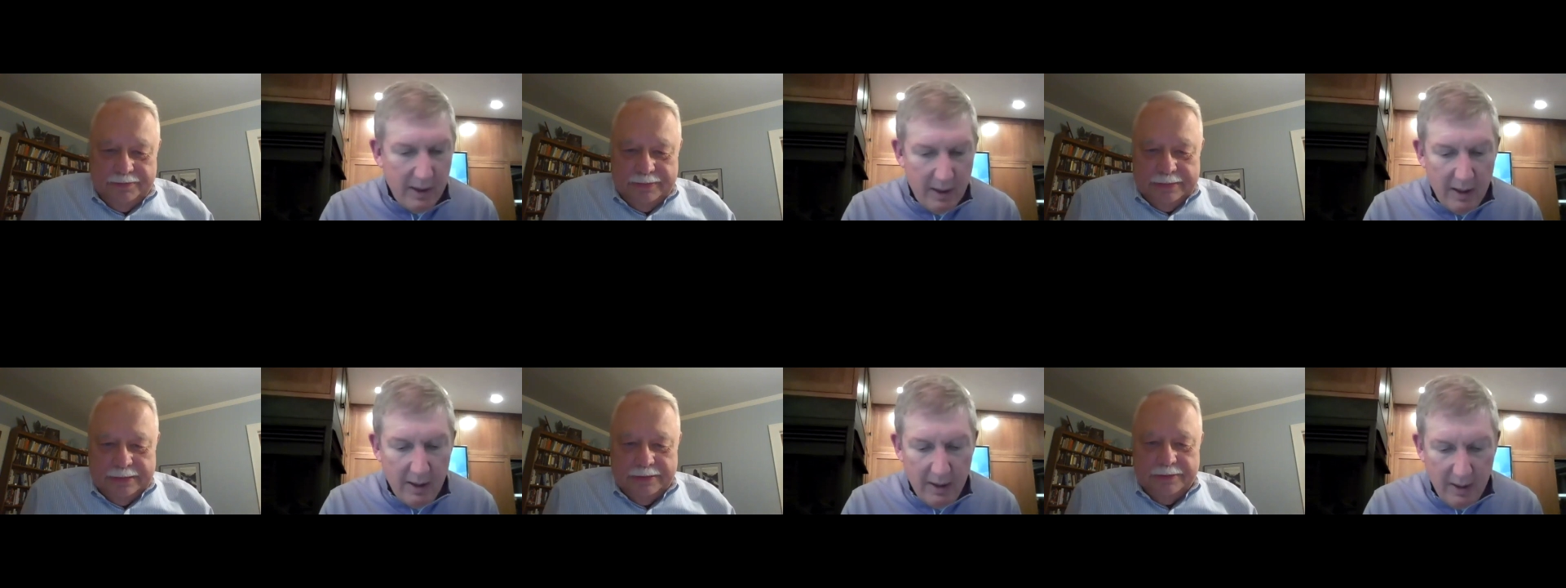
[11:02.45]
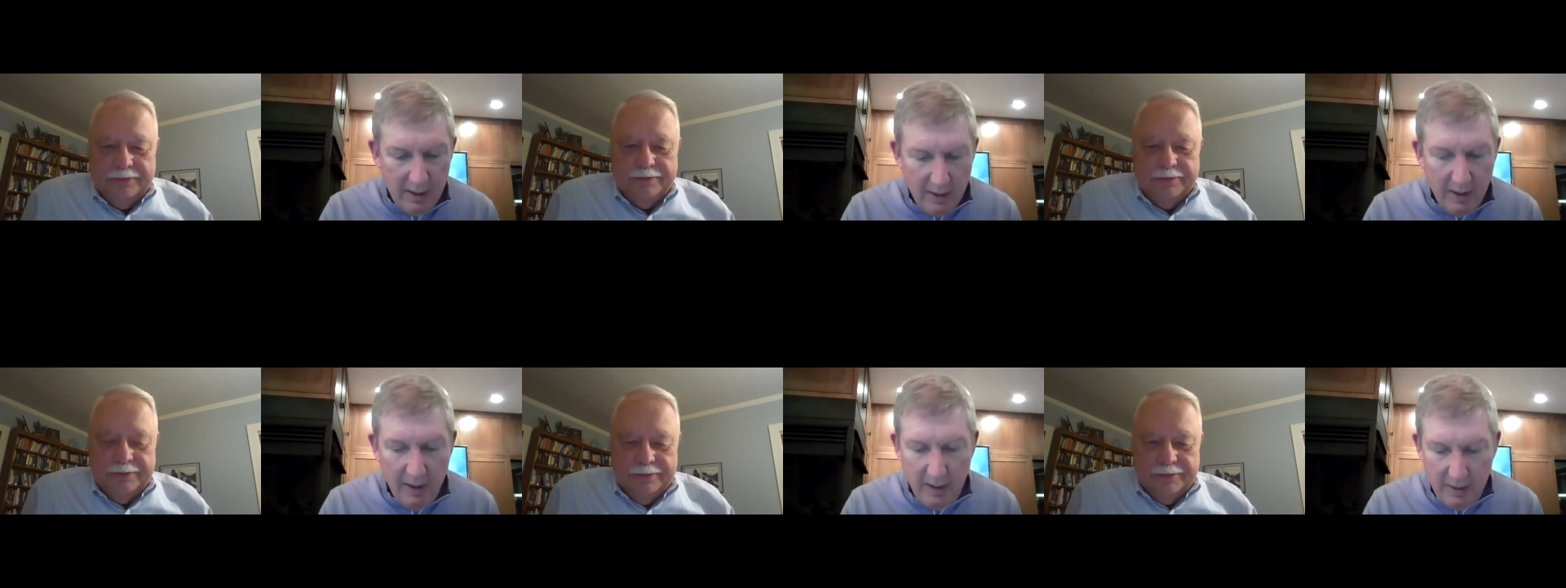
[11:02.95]
Speaker 1: uh,
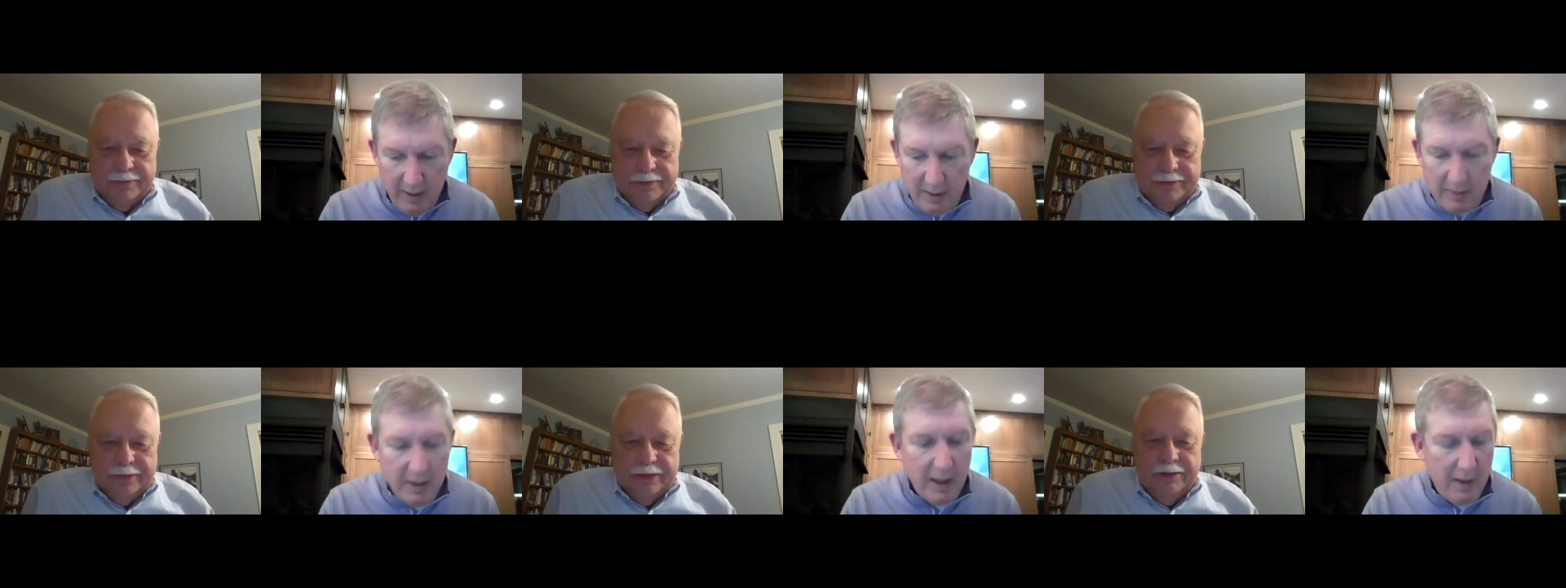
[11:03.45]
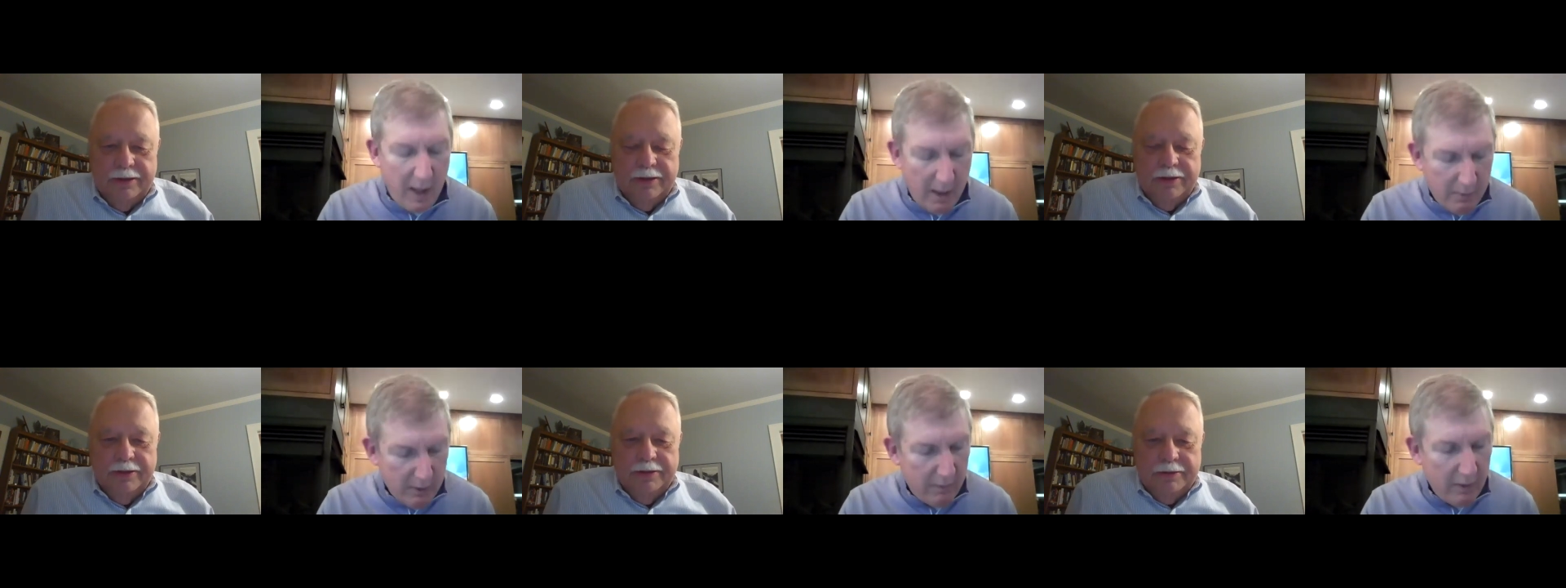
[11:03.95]
it, it, did.
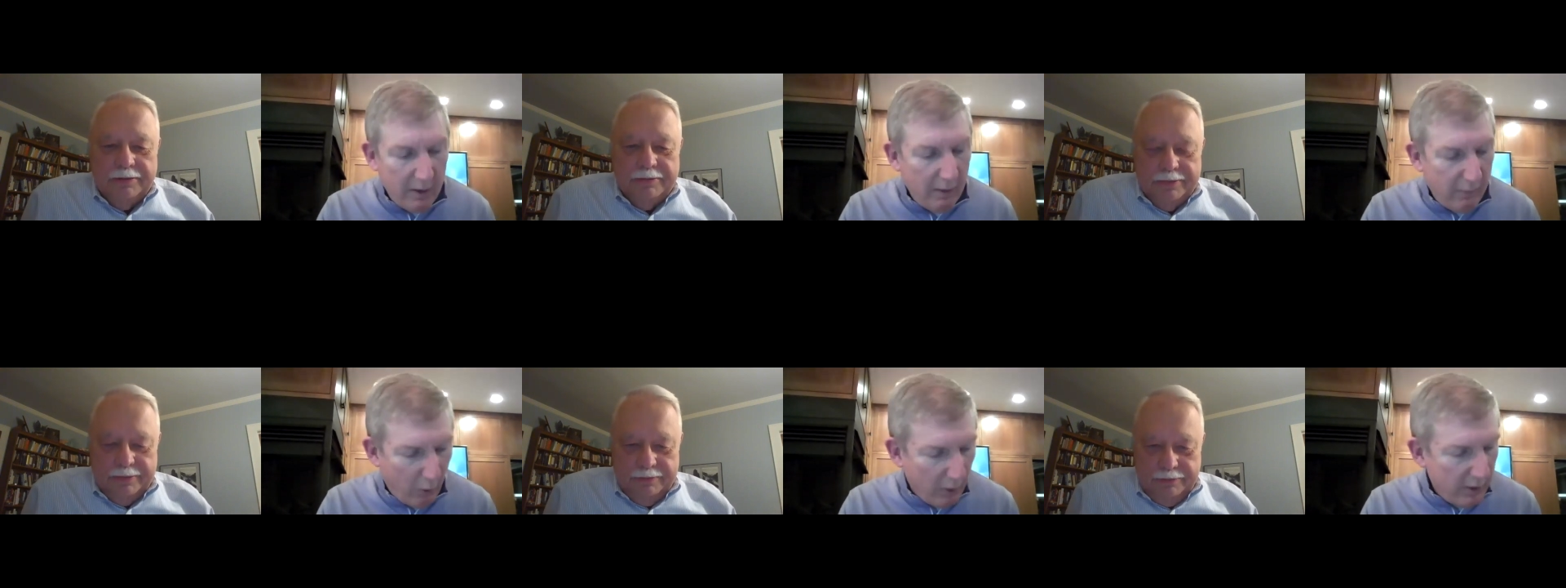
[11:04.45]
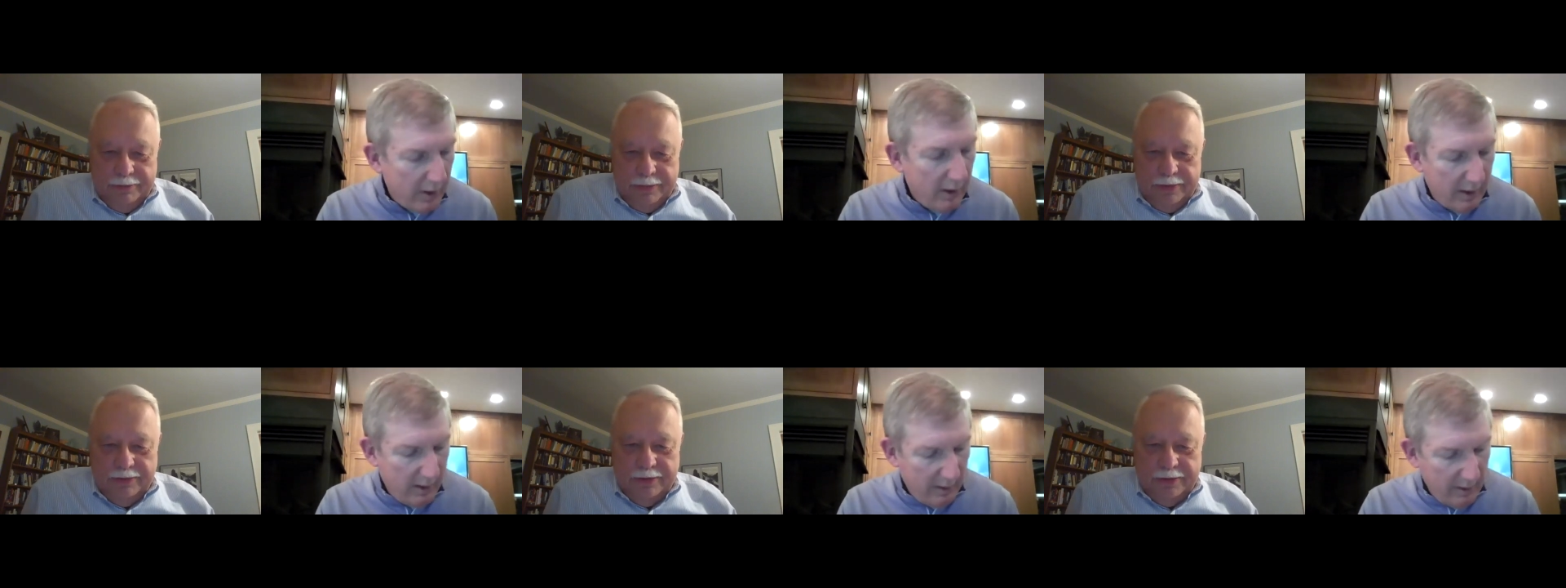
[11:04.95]
I was very
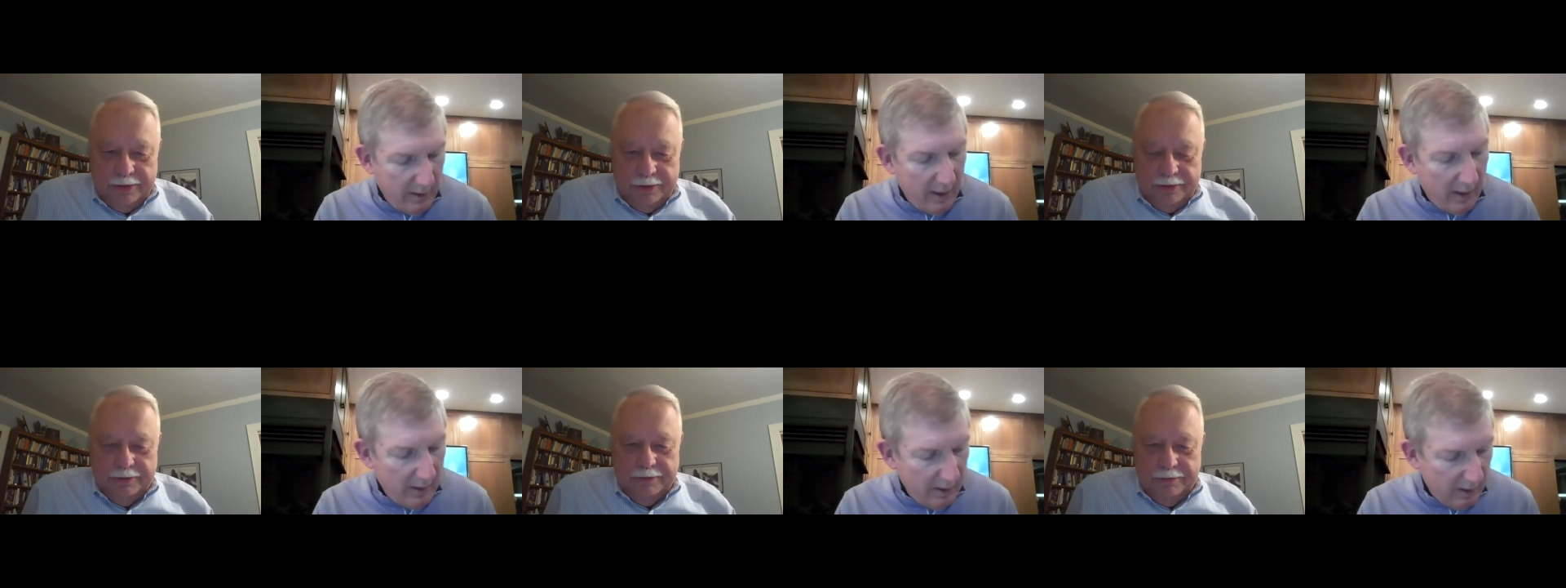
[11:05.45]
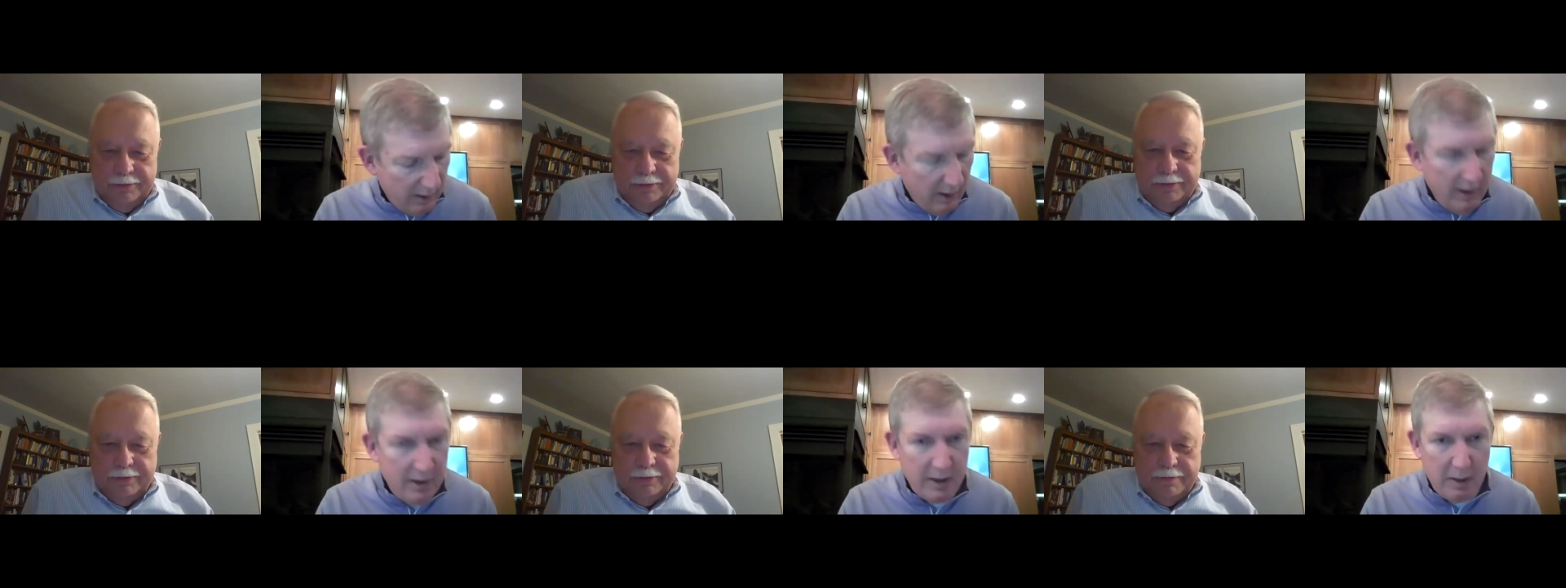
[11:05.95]
fortunate that
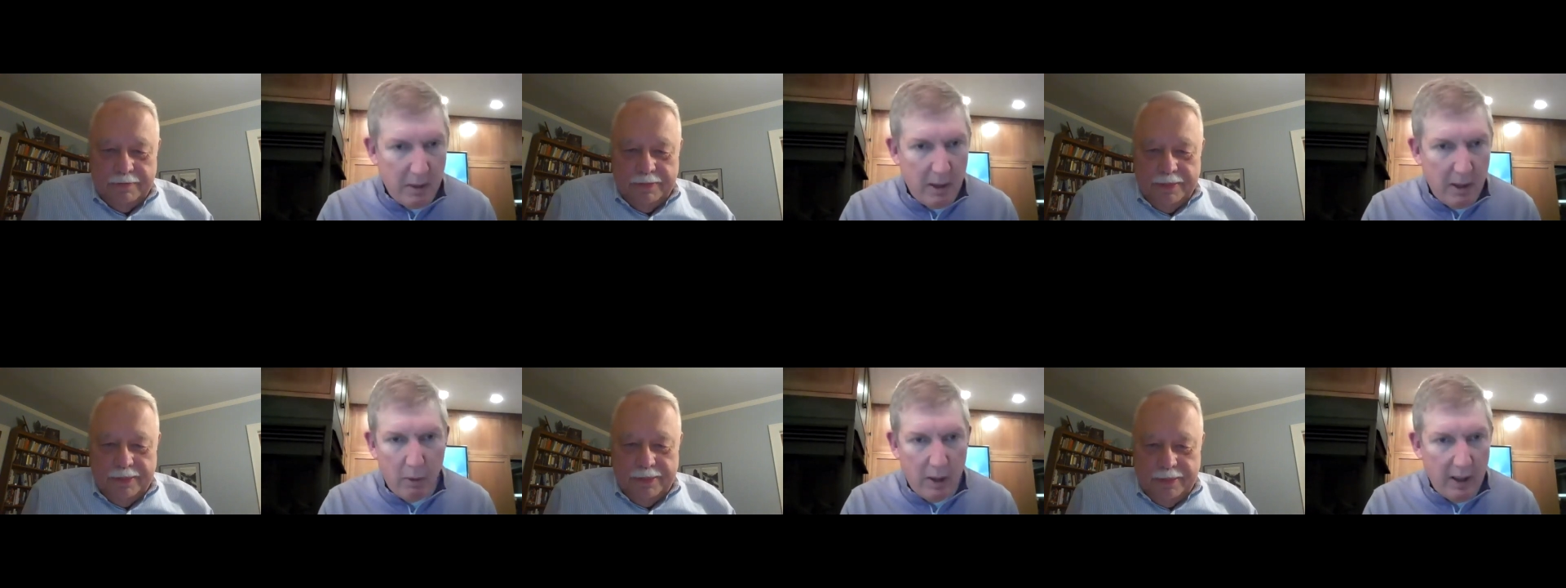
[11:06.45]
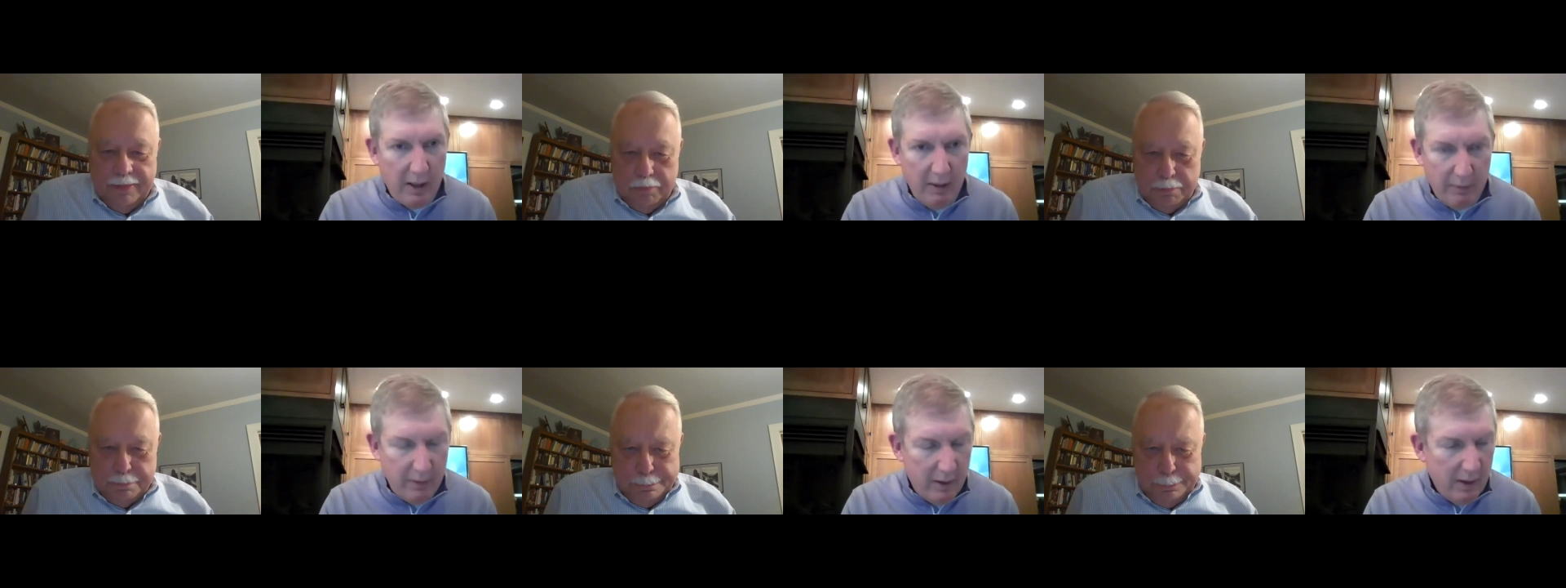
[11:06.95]
Lisa, my
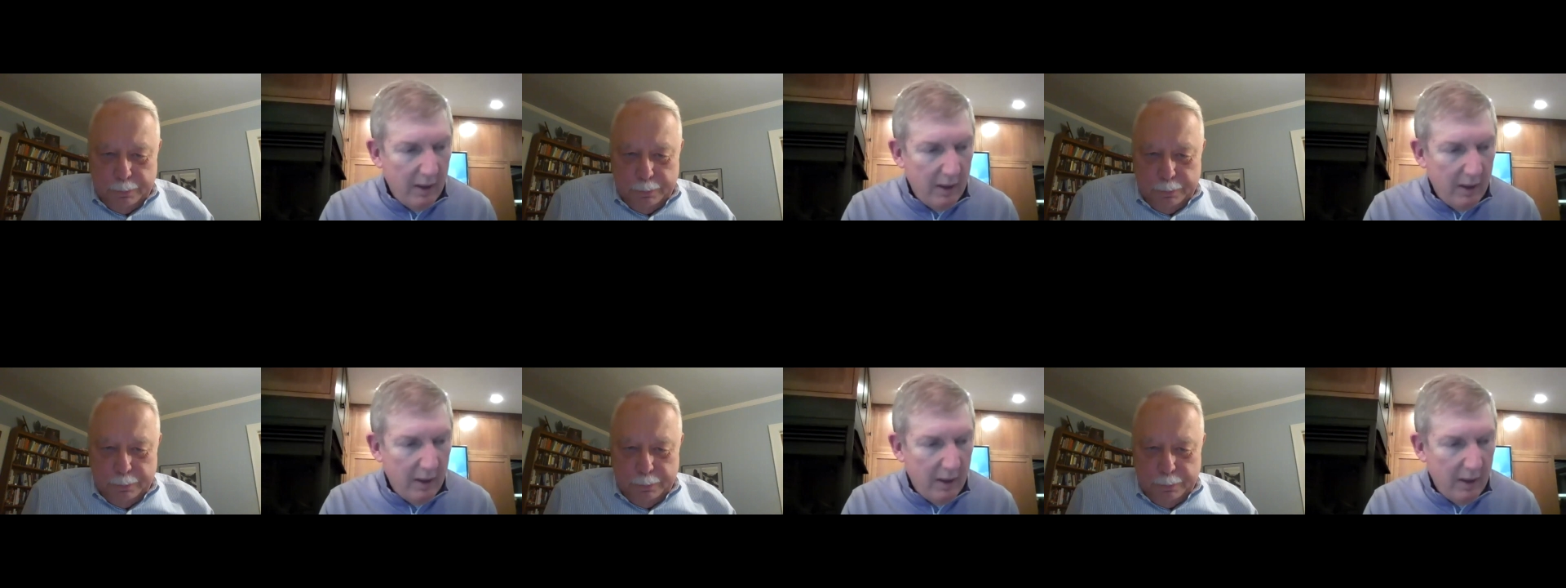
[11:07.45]
wife,